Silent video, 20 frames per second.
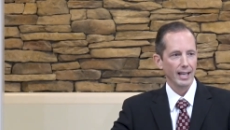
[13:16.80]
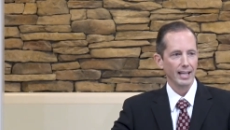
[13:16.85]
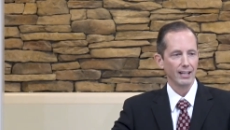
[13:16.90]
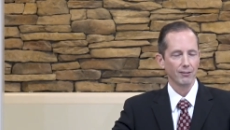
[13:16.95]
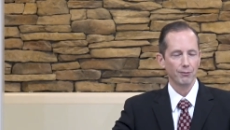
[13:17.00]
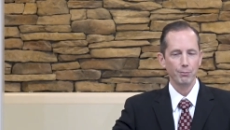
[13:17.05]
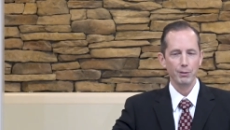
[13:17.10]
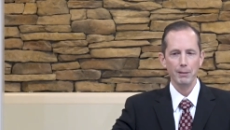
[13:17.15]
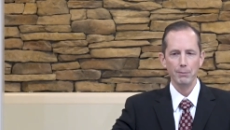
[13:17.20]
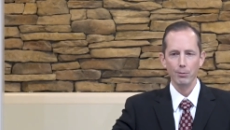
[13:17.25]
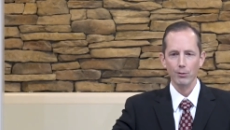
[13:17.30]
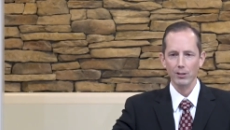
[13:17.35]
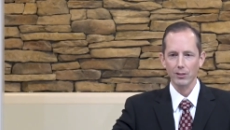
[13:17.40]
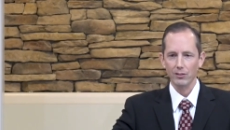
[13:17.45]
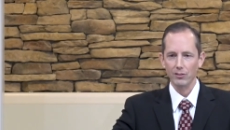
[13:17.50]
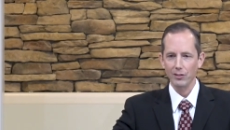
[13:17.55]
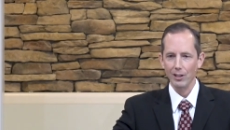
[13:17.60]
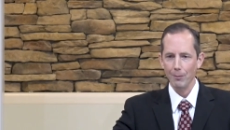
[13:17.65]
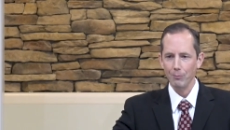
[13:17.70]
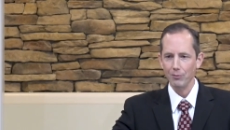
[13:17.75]
And if people
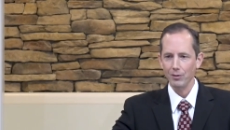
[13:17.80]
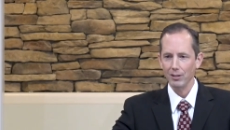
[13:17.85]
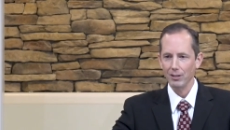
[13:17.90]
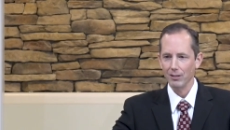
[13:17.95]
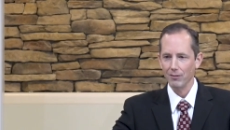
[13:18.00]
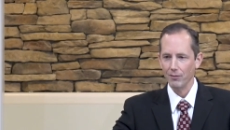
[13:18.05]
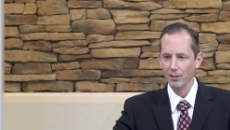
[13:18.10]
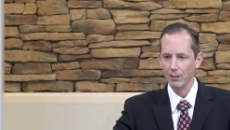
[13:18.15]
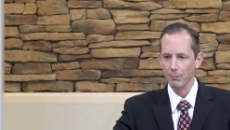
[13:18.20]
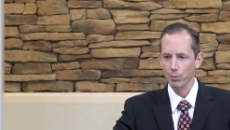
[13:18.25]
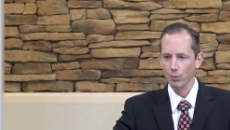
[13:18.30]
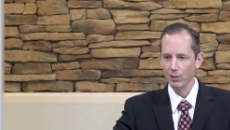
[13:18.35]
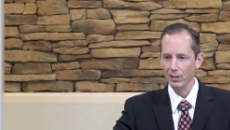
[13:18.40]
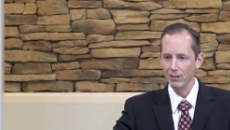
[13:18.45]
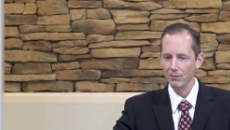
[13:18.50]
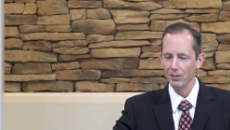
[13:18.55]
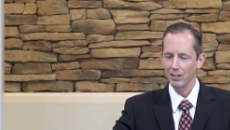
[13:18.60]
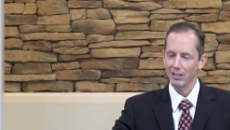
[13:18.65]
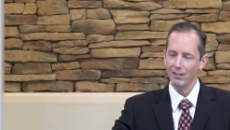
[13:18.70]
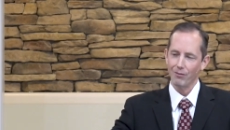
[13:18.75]
accept it, if they
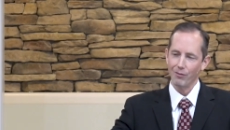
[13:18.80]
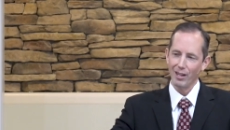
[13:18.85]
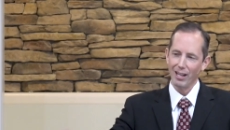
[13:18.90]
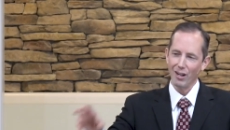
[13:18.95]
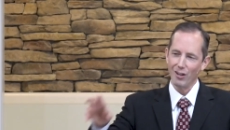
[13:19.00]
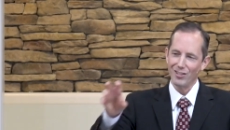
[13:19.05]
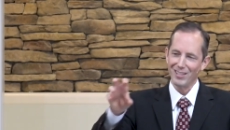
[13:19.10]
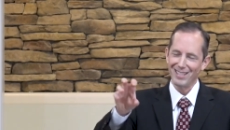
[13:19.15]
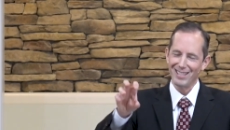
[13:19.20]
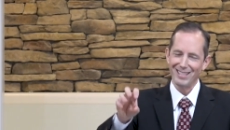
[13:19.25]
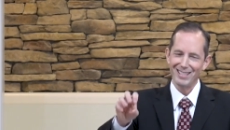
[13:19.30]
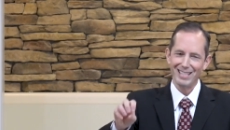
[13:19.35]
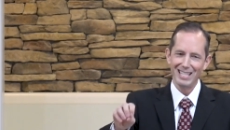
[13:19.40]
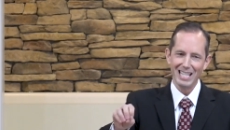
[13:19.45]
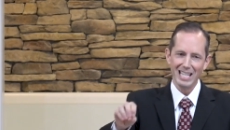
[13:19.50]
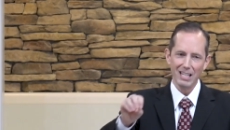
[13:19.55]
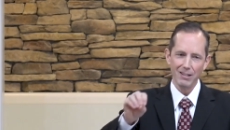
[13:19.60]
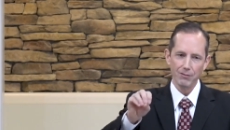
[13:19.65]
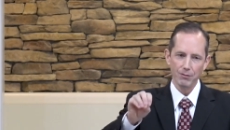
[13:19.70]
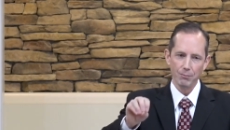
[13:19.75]
believe it, if they are
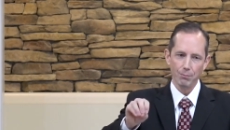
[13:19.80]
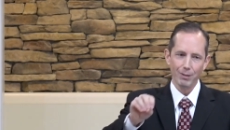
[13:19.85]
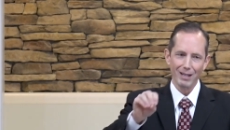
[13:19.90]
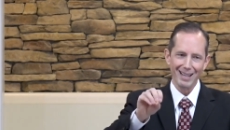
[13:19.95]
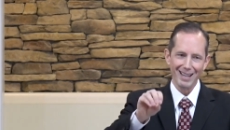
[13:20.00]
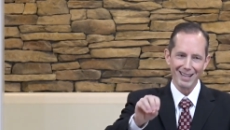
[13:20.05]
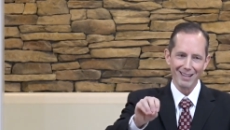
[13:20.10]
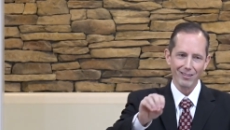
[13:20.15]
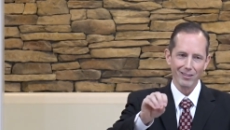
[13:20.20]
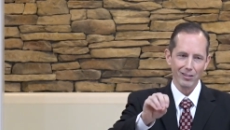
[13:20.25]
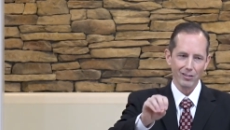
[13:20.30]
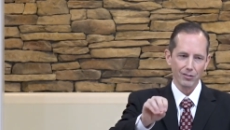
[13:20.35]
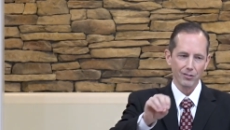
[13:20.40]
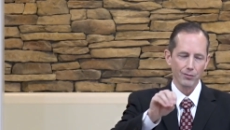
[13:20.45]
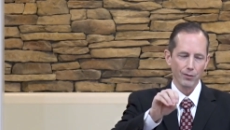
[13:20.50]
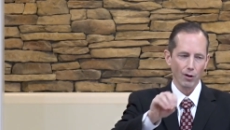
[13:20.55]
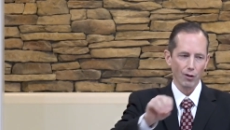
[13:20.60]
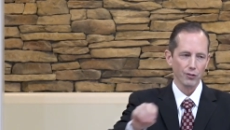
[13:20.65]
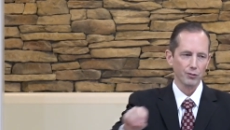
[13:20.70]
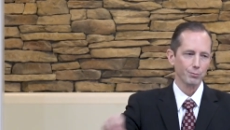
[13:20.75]
deceived by
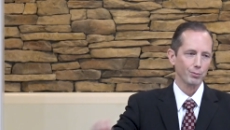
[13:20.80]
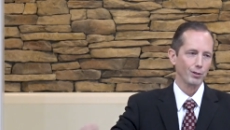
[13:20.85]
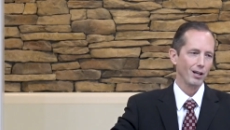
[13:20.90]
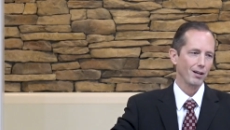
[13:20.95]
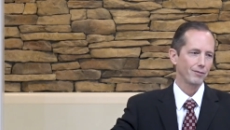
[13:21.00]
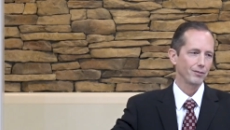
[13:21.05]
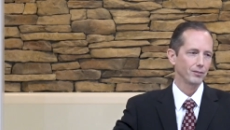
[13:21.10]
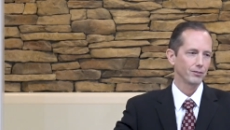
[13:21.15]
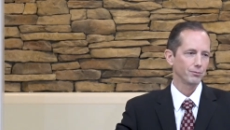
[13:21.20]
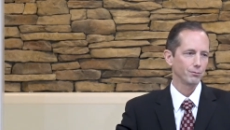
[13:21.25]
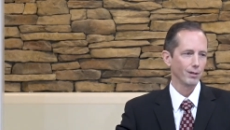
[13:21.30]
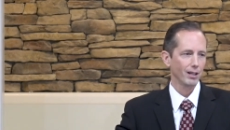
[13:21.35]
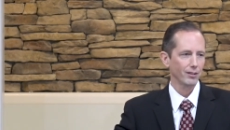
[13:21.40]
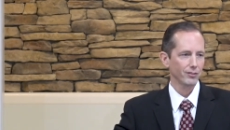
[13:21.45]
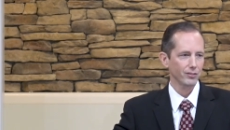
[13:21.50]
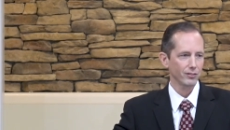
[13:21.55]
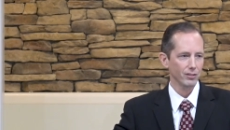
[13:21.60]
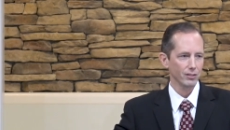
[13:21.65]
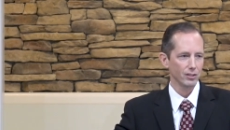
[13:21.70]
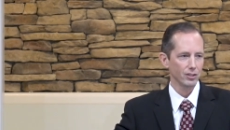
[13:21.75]
this false prophet's
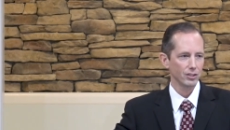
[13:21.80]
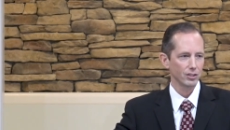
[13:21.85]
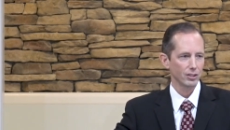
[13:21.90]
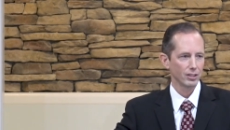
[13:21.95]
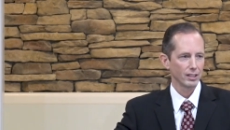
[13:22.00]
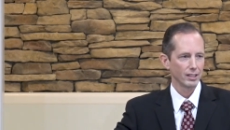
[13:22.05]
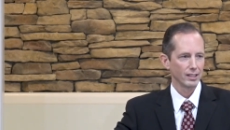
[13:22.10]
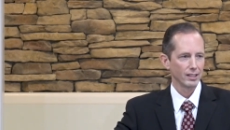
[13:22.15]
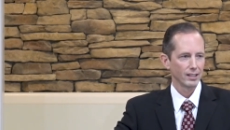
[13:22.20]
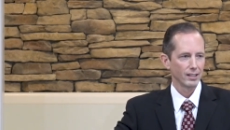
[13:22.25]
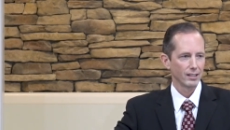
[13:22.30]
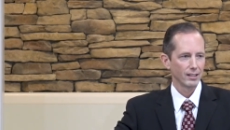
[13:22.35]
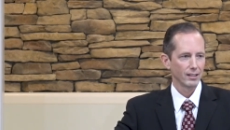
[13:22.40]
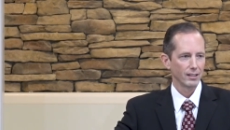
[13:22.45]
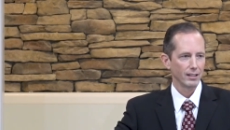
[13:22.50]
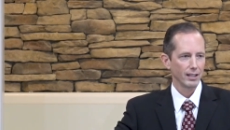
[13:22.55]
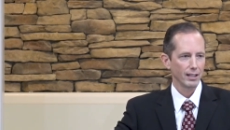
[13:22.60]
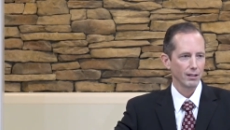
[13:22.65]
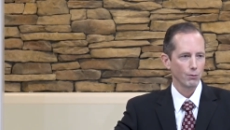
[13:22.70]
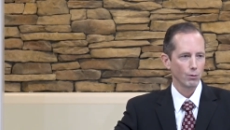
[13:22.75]
message,
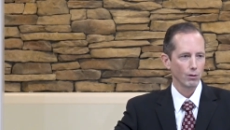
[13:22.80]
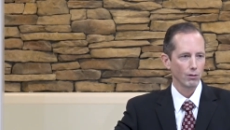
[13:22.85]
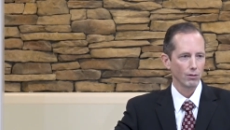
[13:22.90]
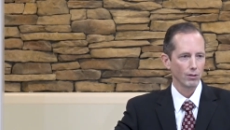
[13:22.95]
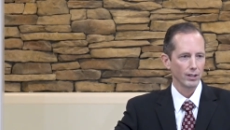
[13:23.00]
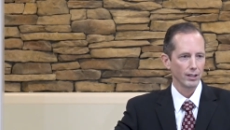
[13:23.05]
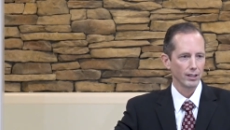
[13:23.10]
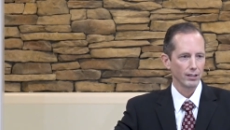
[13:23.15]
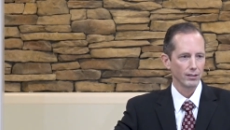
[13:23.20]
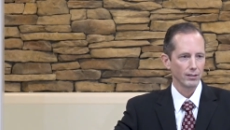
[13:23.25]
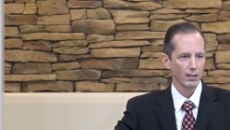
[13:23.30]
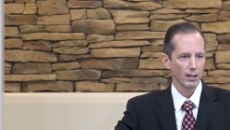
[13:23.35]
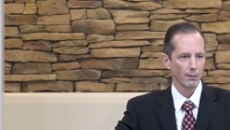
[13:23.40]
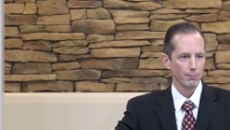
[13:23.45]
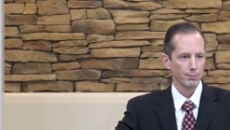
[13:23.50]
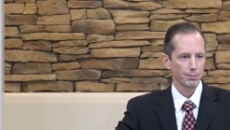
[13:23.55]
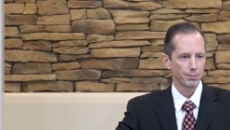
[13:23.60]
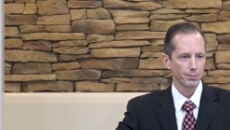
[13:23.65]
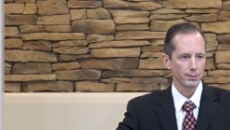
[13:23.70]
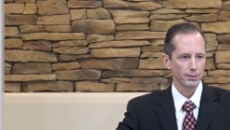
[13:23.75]
they will end
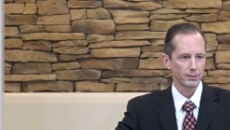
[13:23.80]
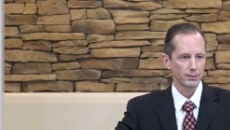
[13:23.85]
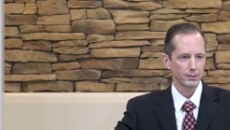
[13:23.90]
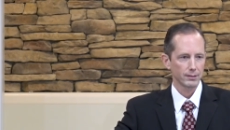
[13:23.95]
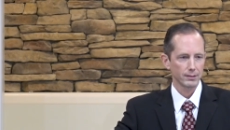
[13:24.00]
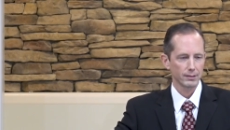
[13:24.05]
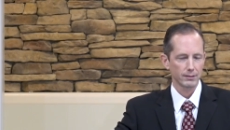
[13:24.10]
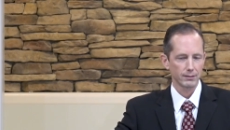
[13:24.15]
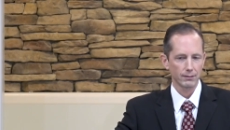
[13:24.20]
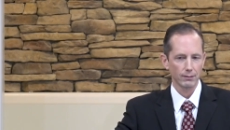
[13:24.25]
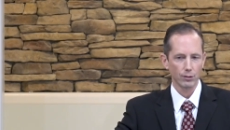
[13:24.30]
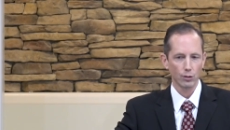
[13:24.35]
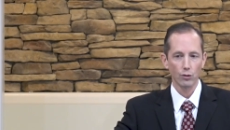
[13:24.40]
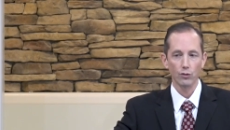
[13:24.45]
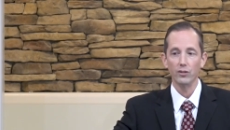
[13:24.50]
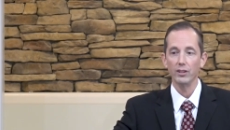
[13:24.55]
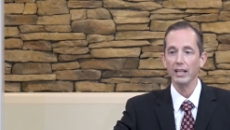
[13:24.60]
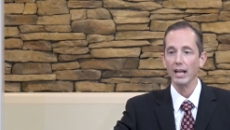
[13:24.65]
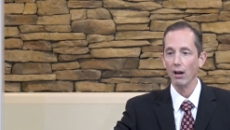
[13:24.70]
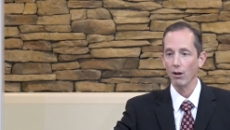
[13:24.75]
up
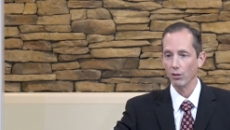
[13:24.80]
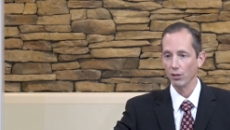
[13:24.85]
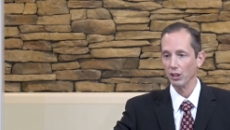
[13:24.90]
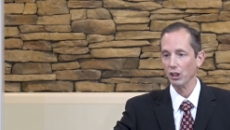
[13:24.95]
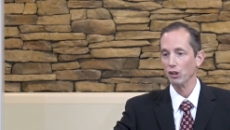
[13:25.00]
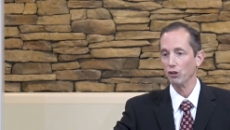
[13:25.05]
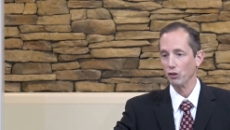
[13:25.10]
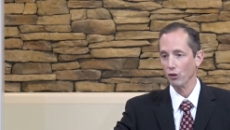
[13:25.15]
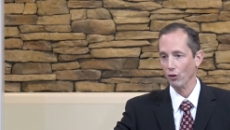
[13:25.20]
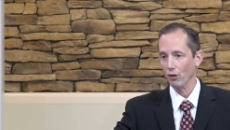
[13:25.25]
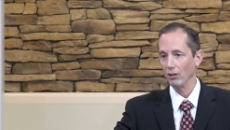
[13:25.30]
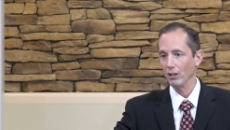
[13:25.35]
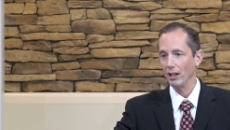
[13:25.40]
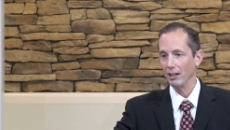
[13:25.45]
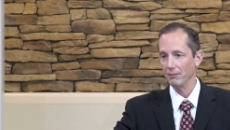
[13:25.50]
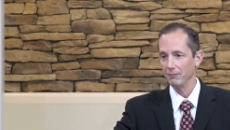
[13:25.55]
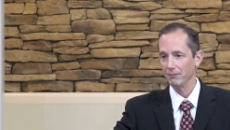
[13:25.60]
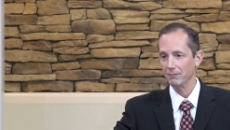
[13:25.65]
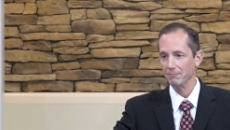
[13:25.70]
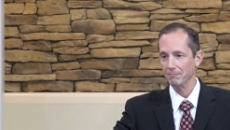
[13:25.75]
losing out in eternal
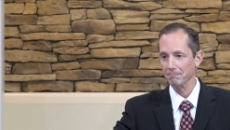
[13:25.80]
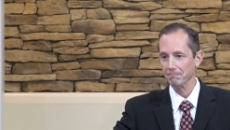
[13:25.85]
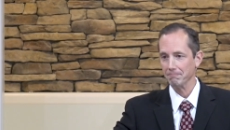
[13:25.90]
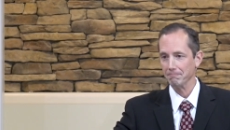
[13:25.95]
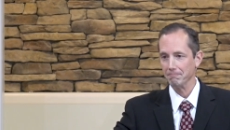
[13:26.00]
life.